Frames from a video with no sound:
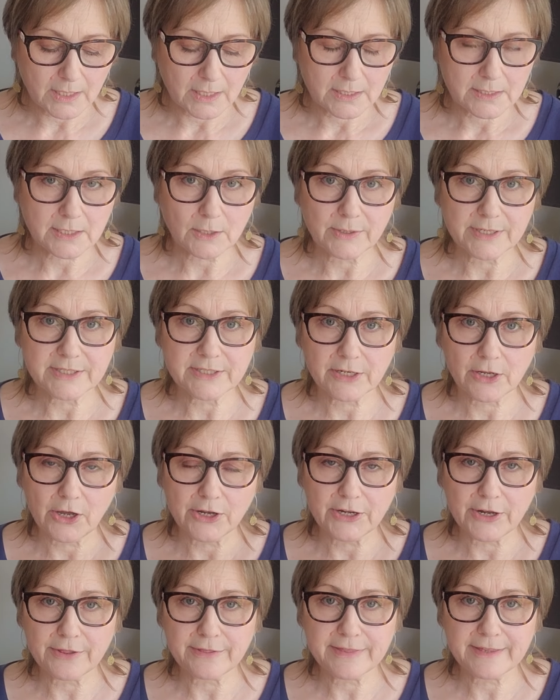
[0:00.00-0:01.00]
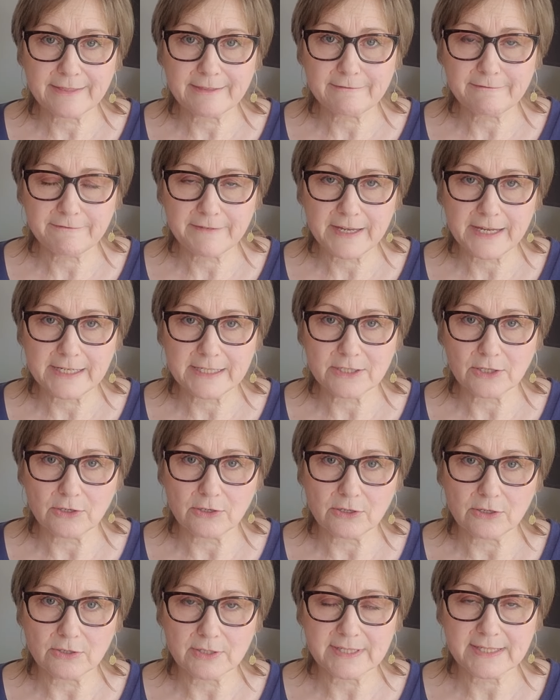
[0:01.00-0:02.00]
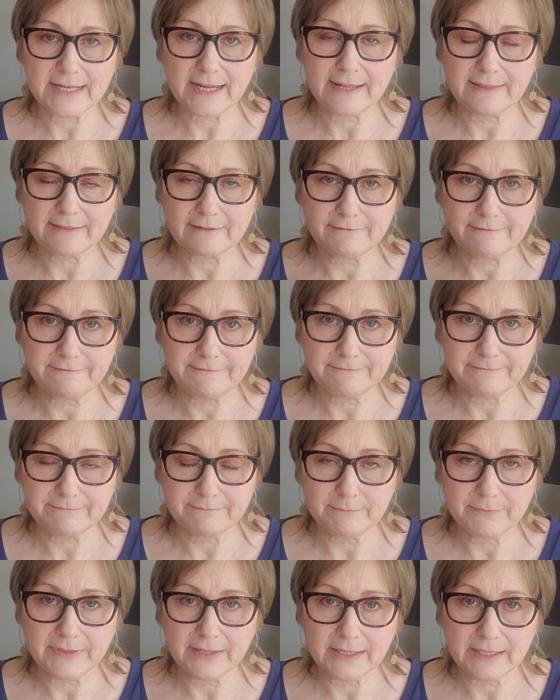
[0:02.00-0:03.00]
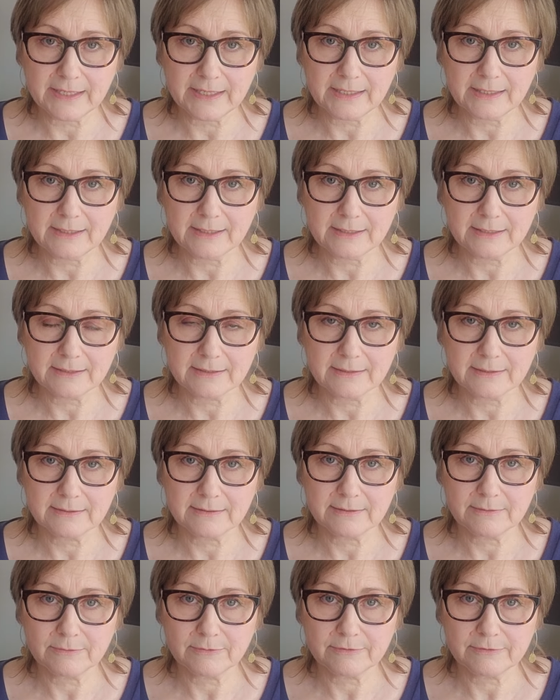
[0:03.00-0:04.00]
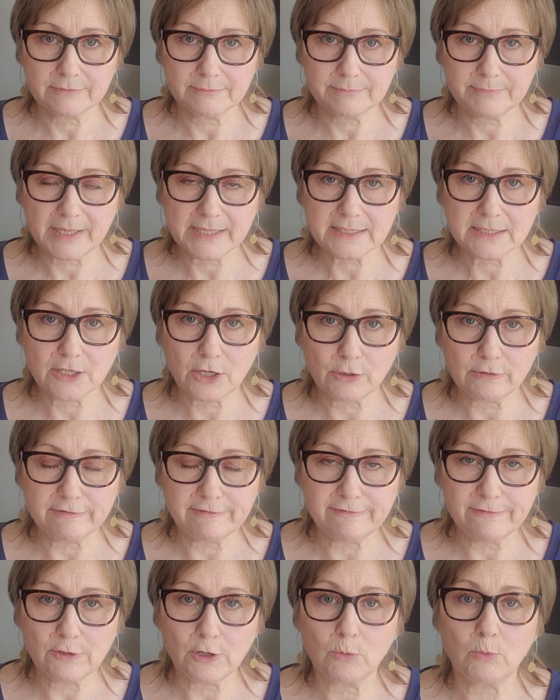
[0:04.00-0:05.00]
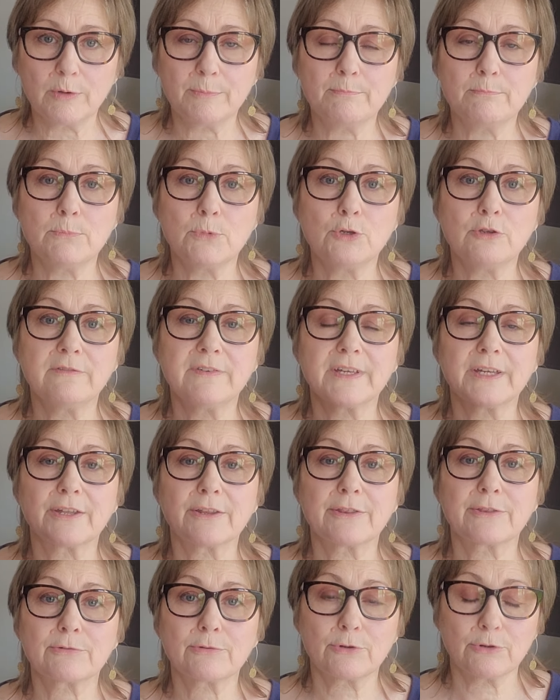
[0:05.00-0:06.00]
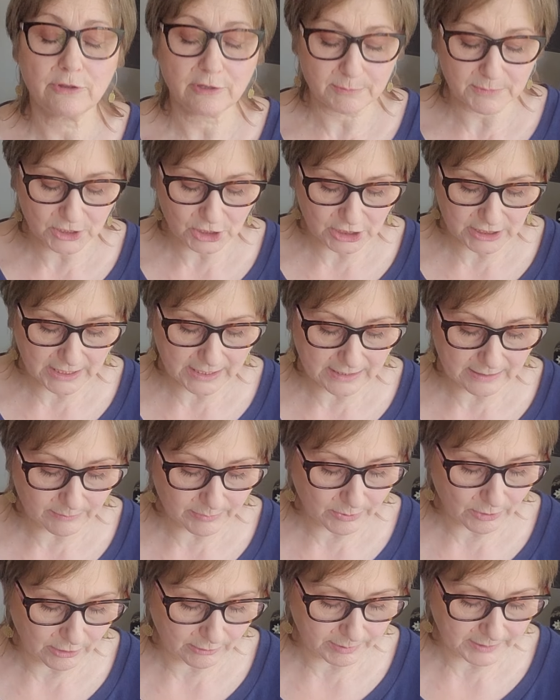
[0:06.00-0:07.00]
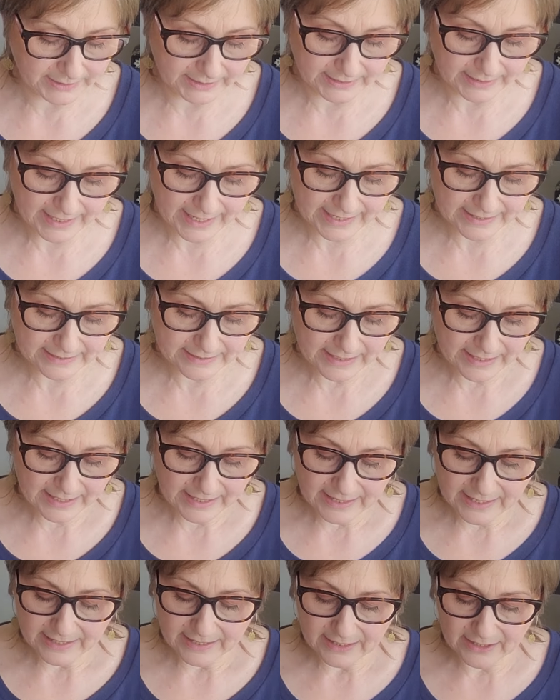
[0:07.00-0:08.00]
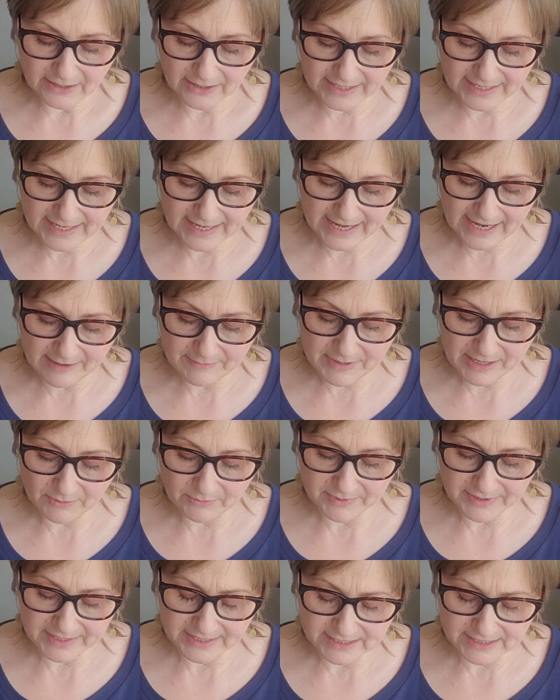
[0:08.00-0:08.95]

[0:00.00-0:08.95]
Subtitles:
So I don't think the feed dogs and the buttonhole foot were moving it through the machine properly, and I came up with